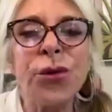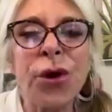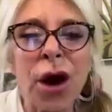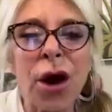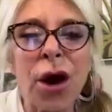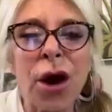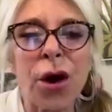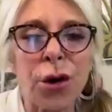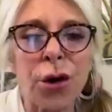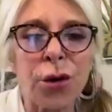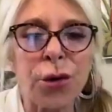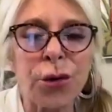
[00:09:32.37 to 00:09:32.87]

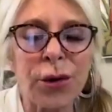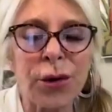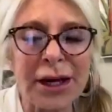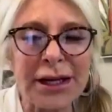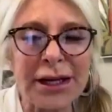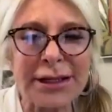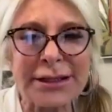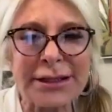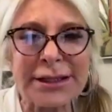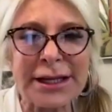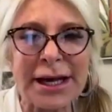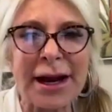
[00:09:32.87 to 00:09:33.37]
know
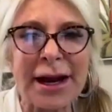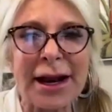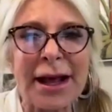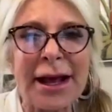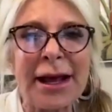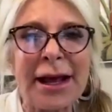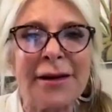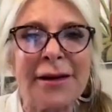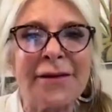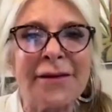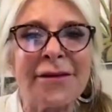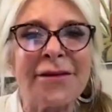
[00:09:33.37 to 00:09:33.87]
is that
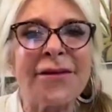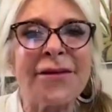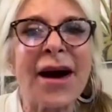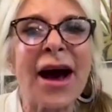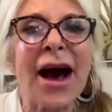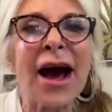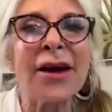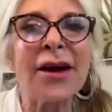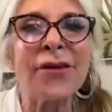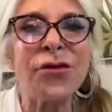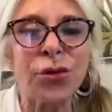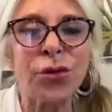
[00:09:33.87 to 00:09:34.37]
in
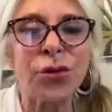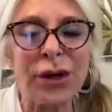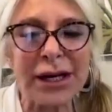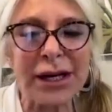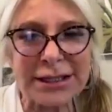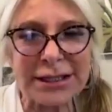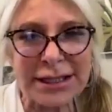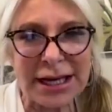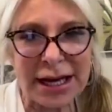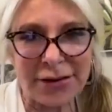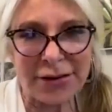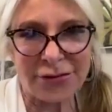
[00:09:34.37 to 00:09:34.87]
5
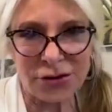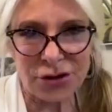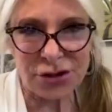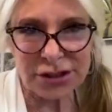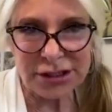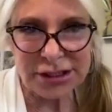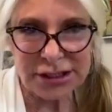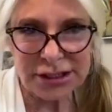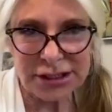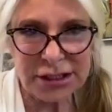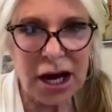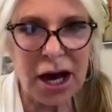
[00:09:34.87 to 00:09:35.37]
weeks after
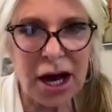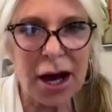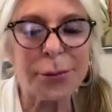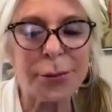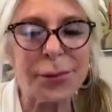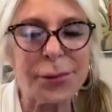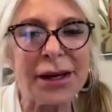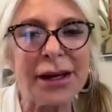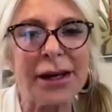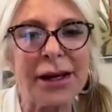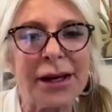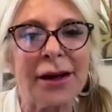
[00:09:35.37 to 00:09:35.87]

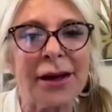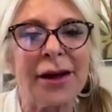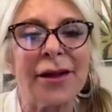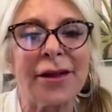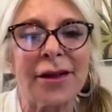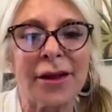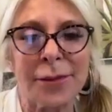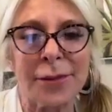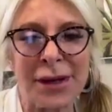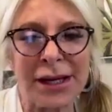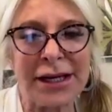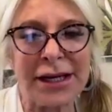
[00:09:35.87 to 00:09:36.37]
stopping
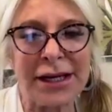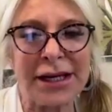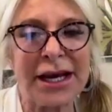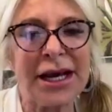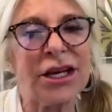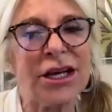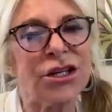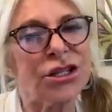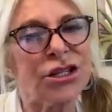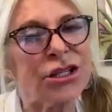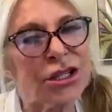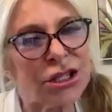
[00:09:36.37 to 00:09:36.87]
the
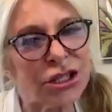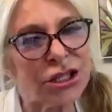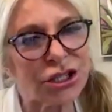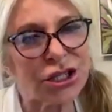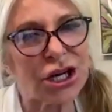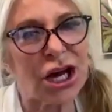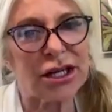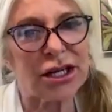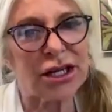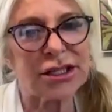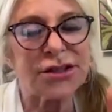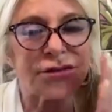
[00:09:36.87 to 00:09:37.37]
medication, the
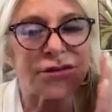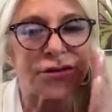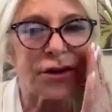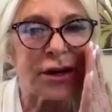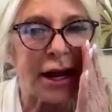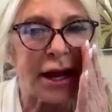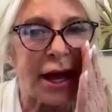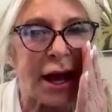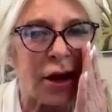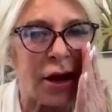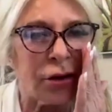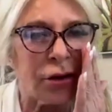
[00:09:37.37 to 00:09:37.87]
shots for
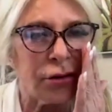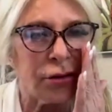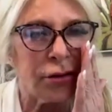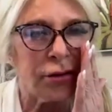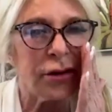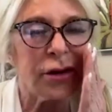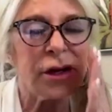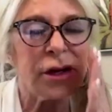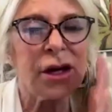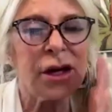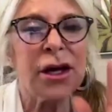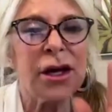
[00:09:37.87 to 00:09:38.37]
now,
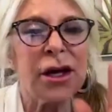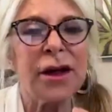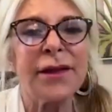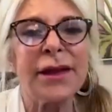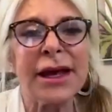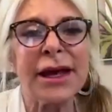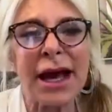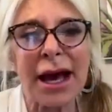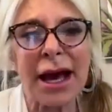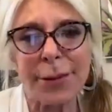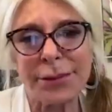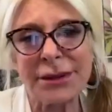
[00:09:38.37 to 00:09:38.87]

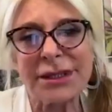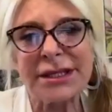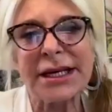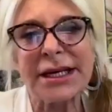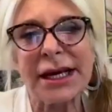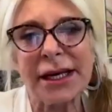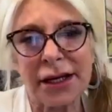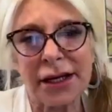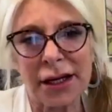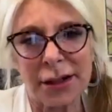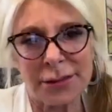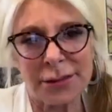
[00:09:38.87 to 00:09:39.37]
the
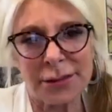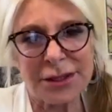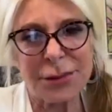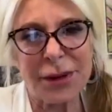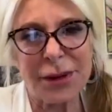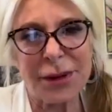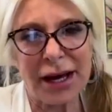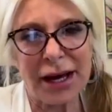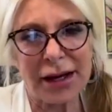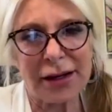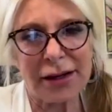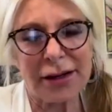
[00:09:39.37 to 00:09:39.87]
appetite comes
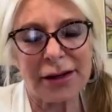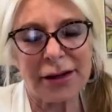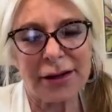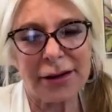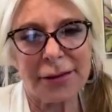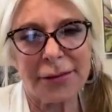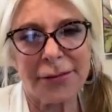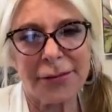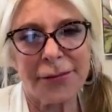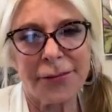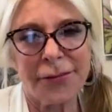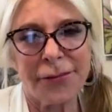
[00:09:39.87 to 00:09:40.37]
back.
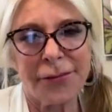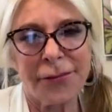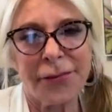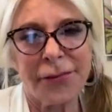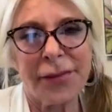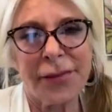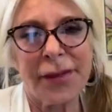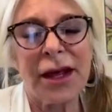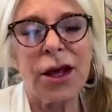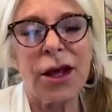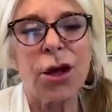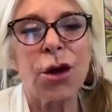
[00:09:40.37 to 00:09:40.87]

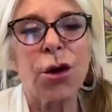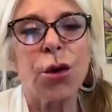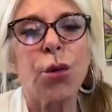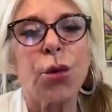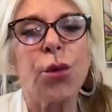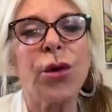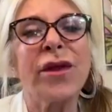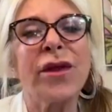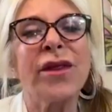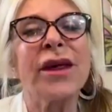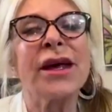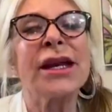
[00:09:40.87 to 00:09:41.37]

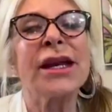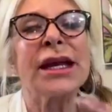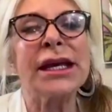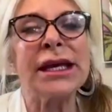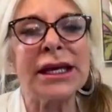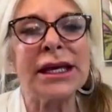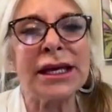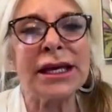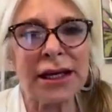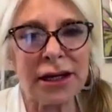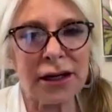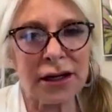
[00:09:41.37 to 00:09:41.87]
Within a
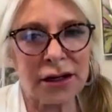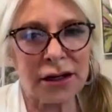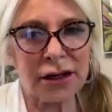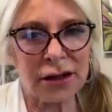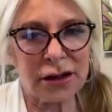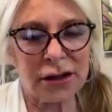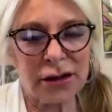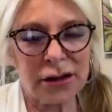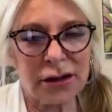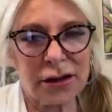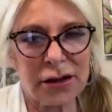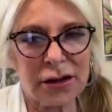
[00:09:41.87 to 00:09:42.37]

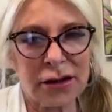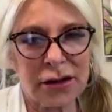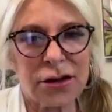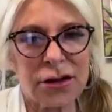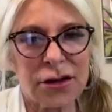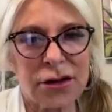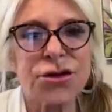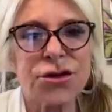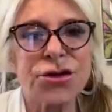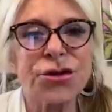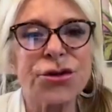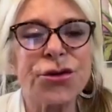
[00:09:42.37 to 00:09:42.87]
year,
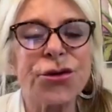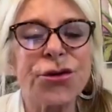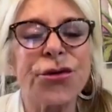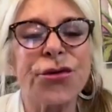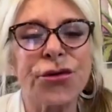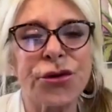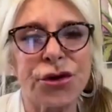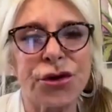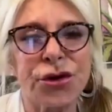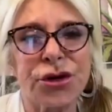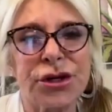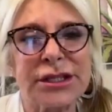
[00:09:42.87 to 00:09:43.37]

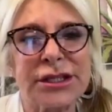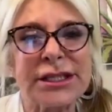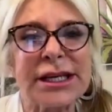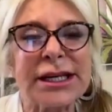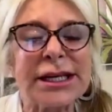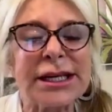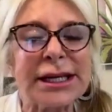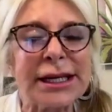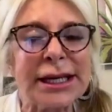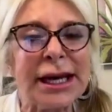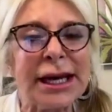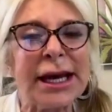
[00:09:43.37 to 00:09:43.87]
2/3
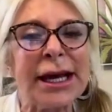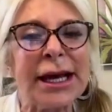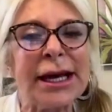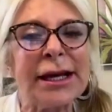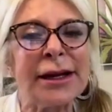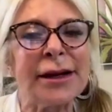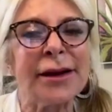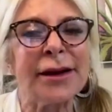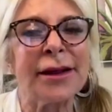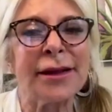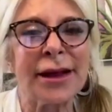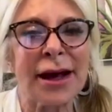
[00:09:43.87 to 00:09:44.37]
had
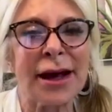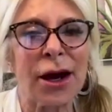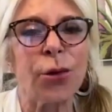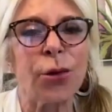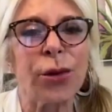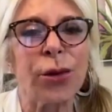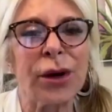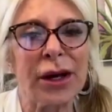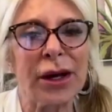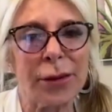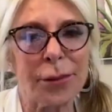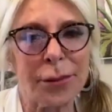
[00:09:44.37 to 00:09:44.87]
gained that
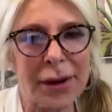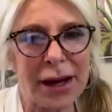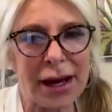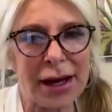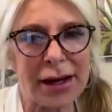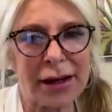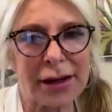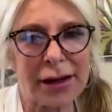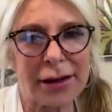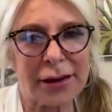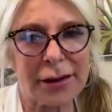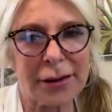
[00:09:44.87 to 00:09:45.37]
weight
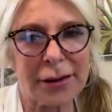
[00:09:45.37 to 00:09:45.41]
back.